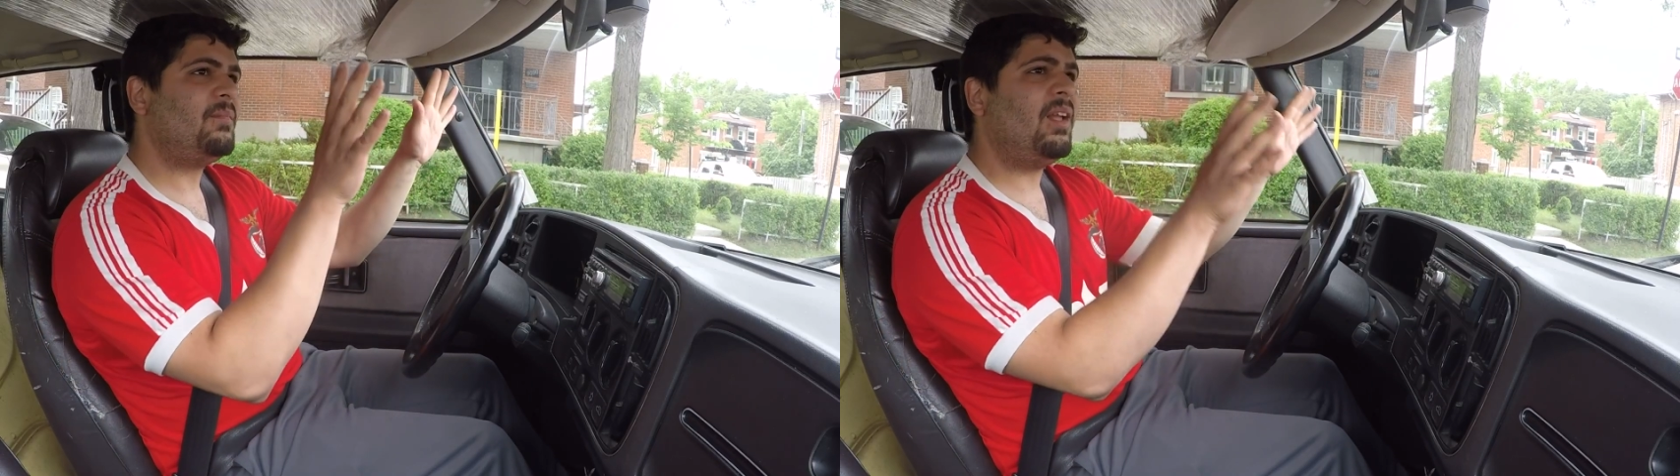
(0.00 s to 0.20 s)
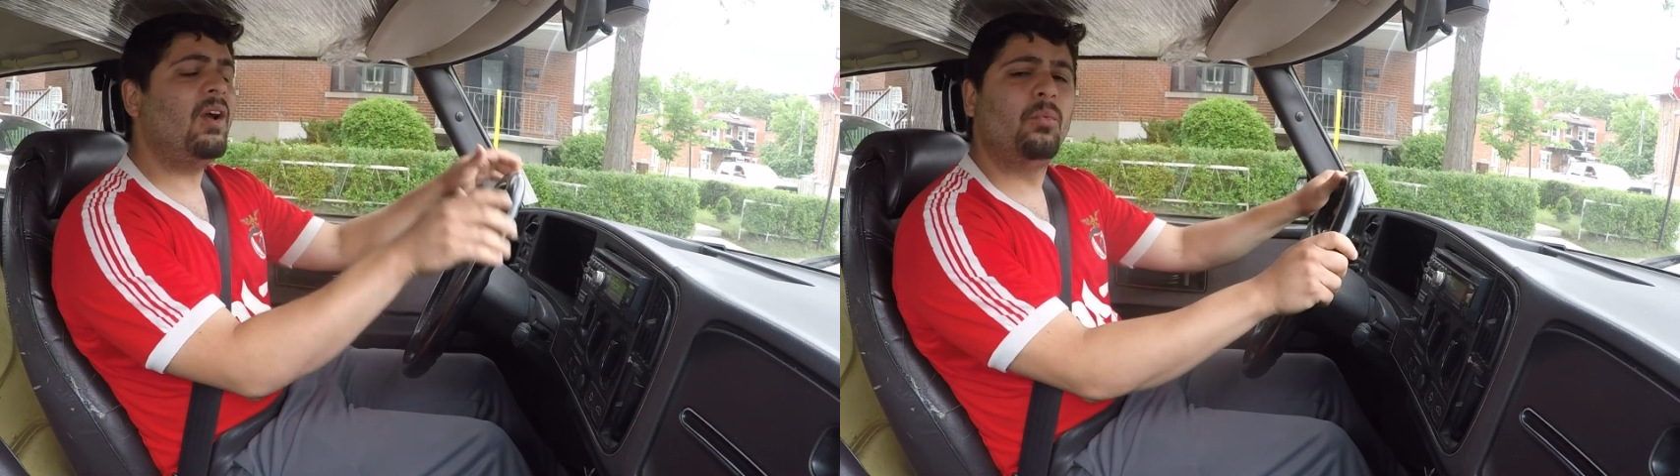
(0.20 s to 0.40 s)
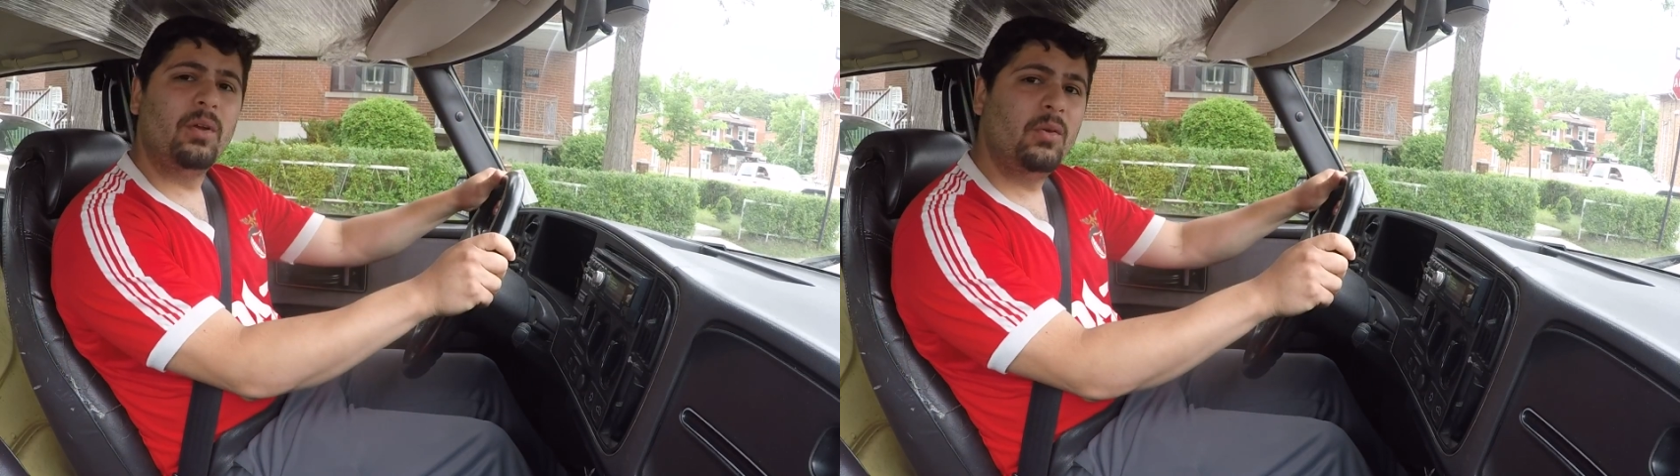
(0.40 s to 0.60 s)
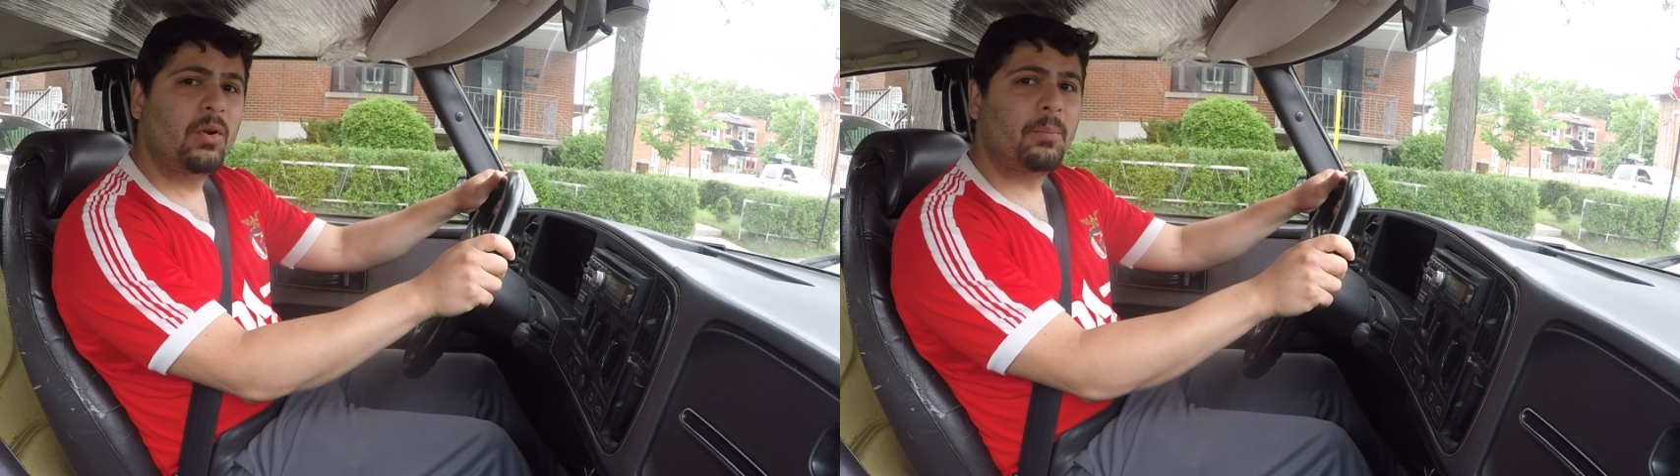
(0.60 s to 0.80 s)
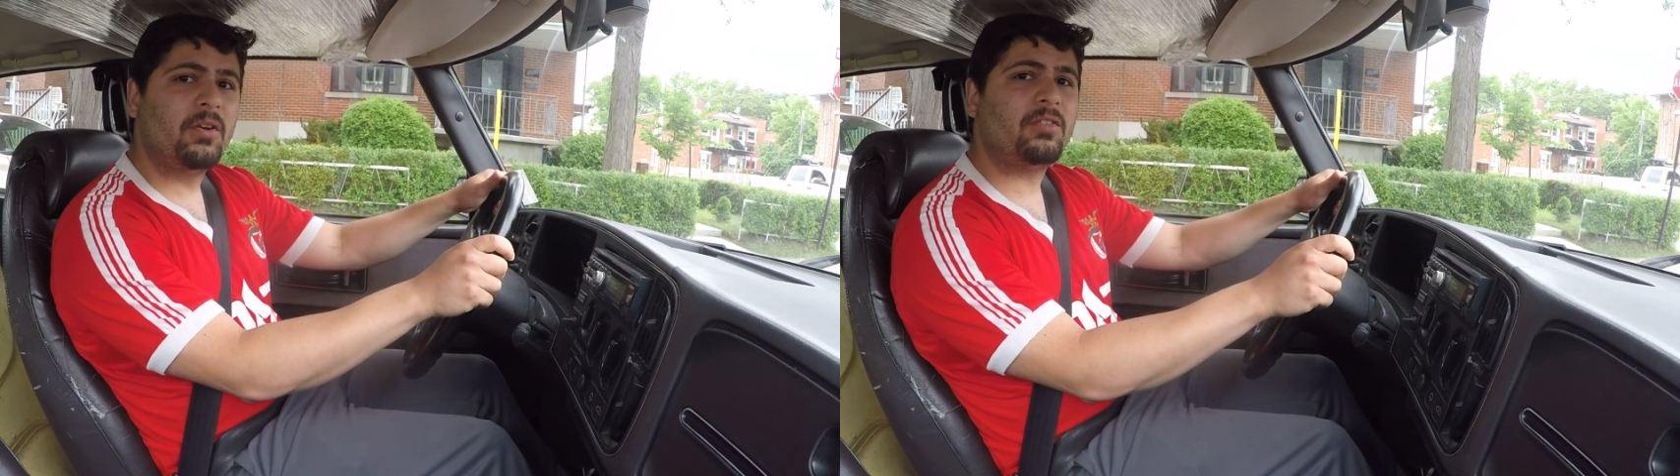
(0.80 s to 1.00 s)
I really would
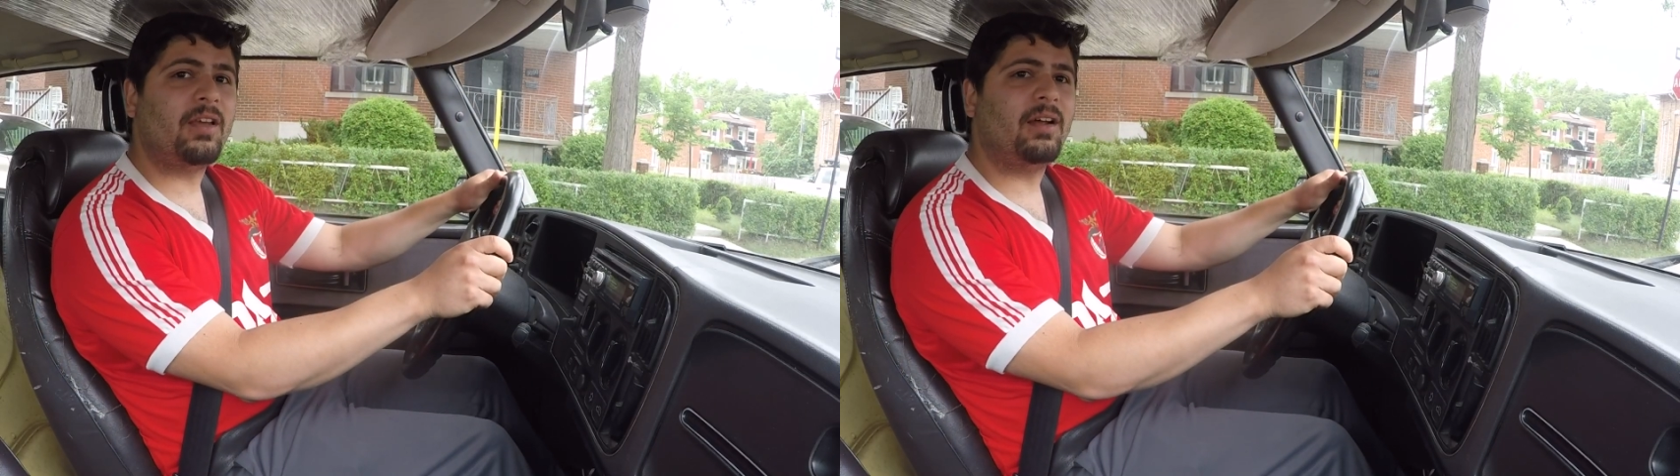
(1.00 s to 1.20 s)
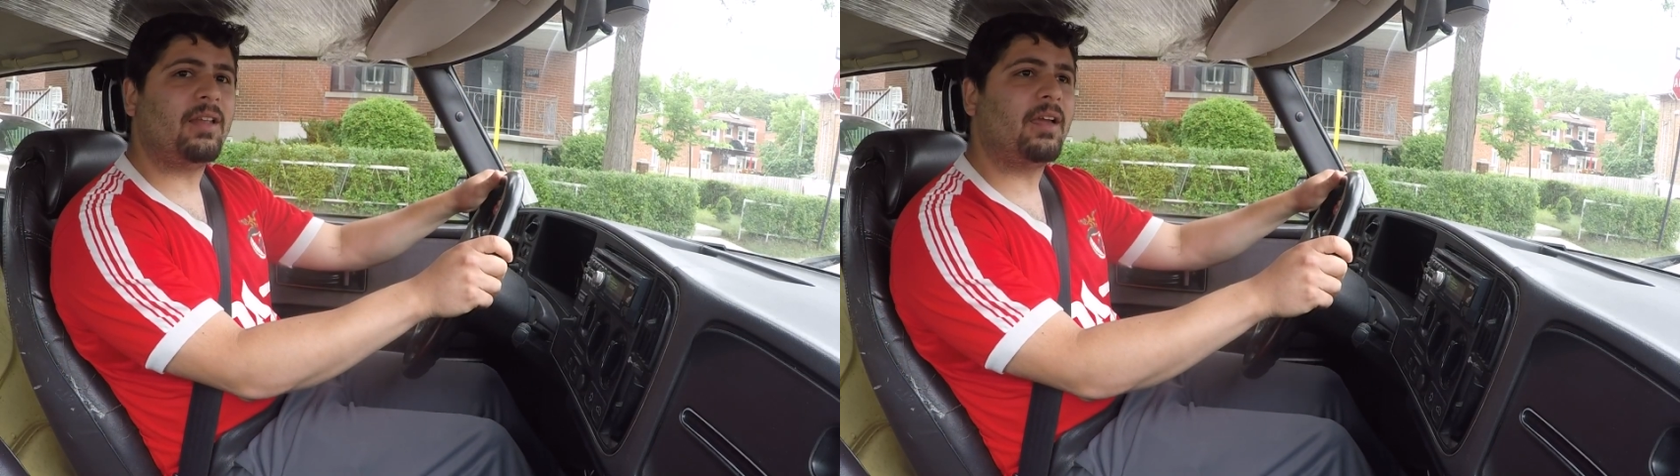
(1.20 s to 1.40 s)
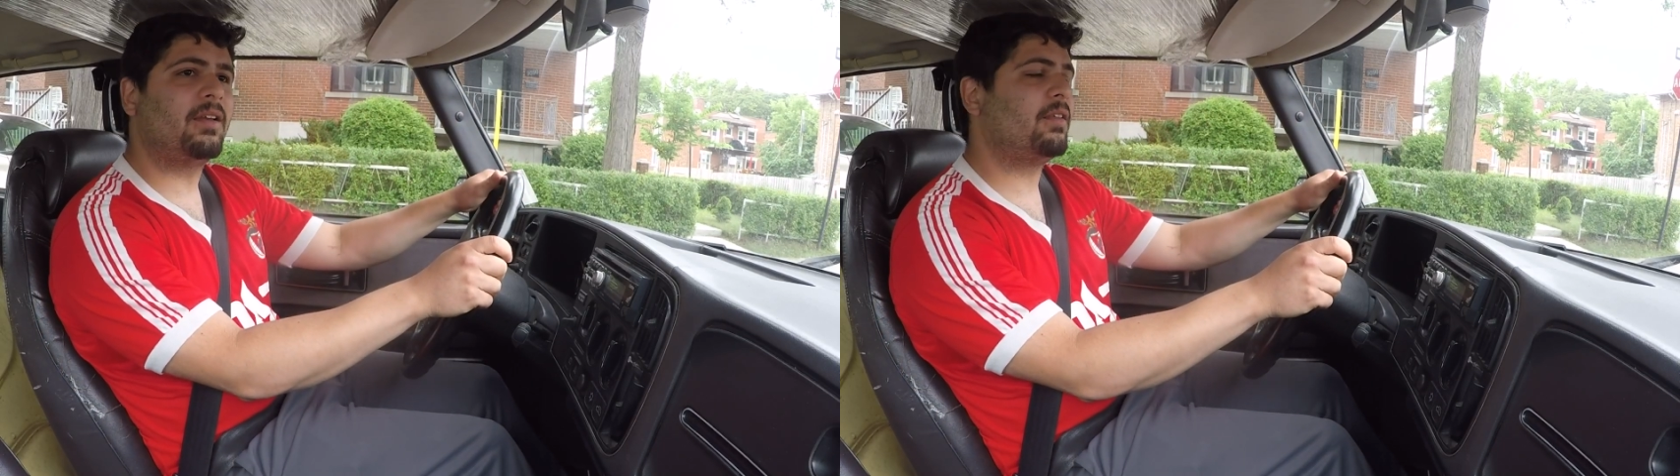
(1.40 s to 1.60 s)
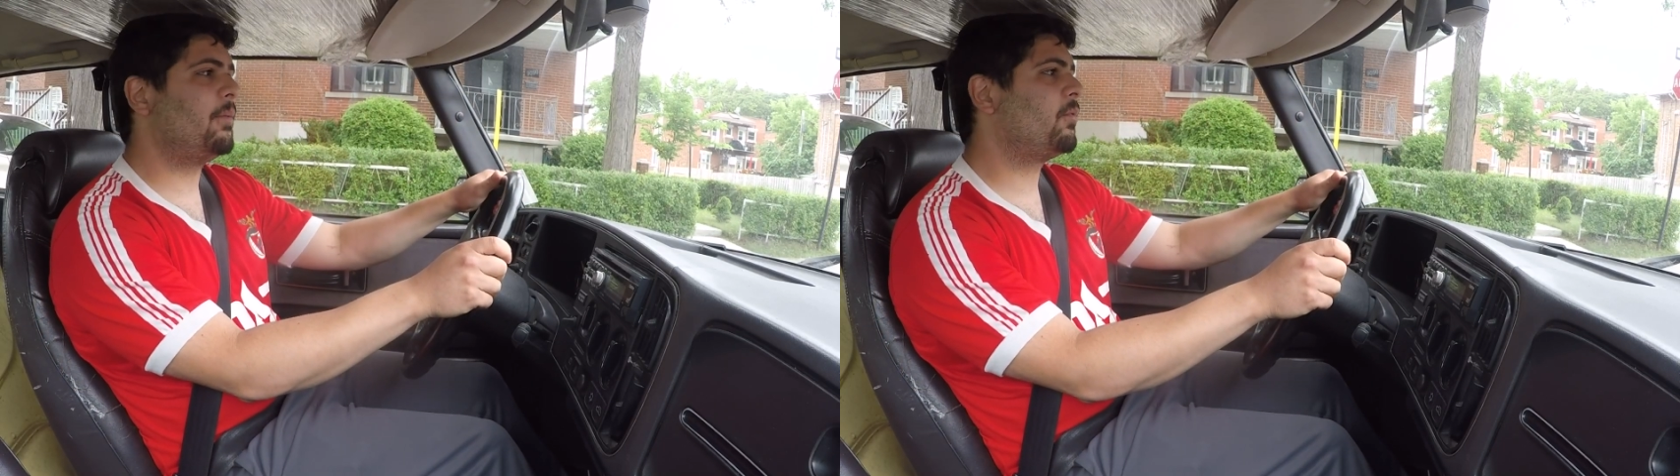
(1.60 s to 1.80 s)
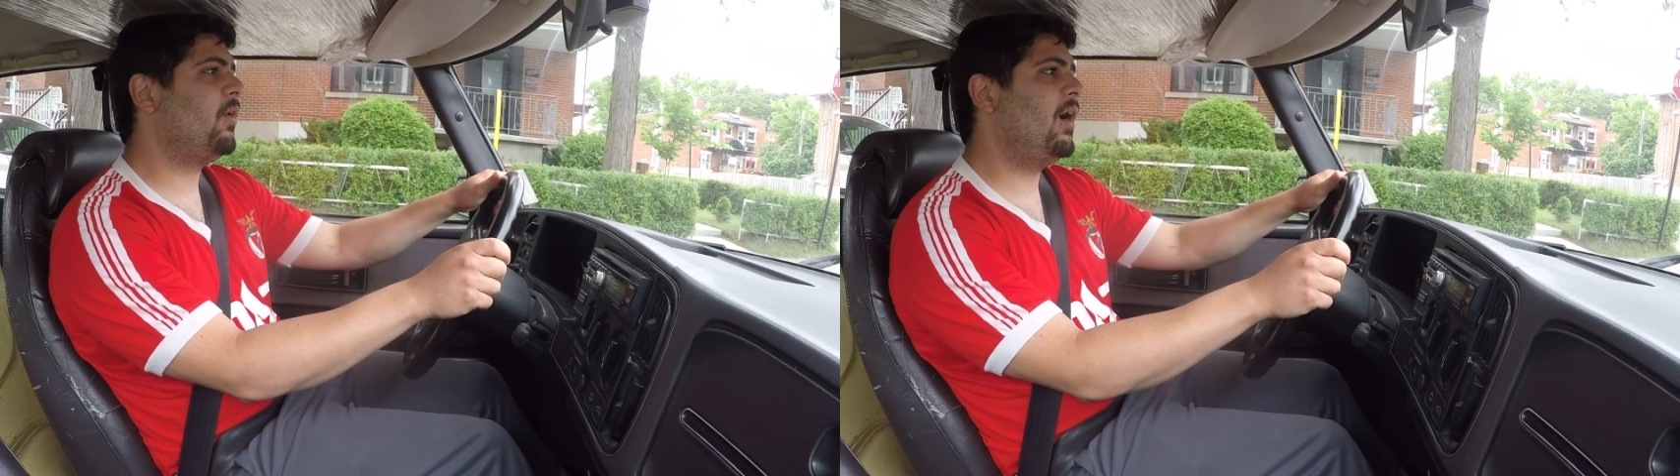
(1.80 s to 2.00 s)
appreciate a like and a
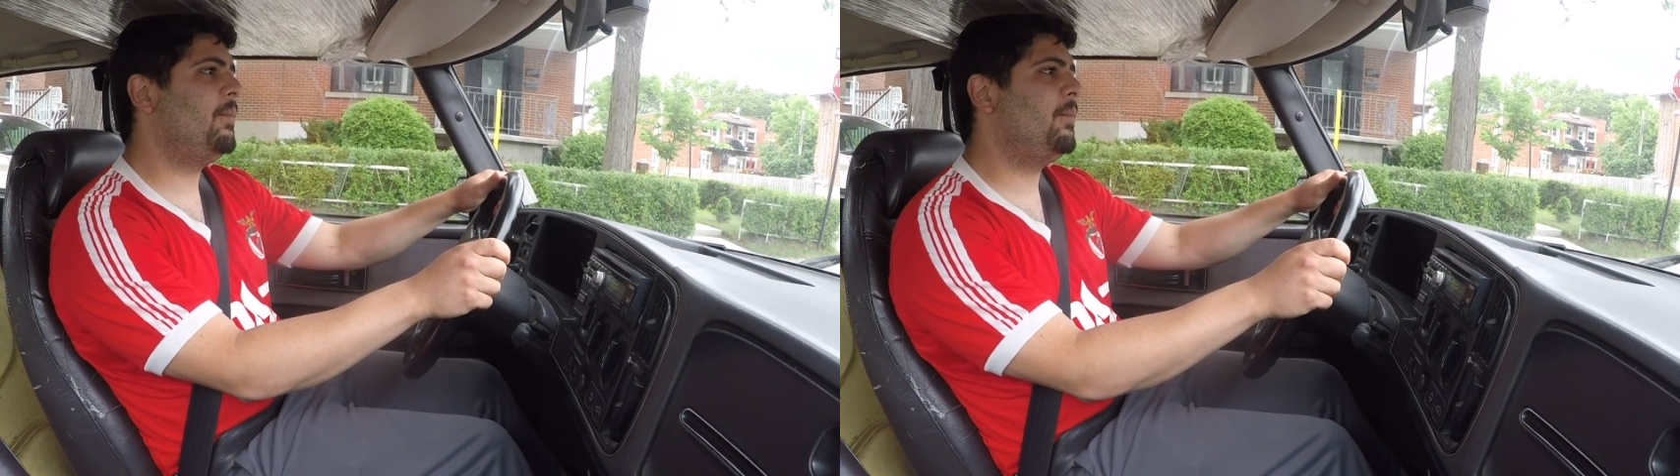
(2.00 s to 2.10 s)
subscribe,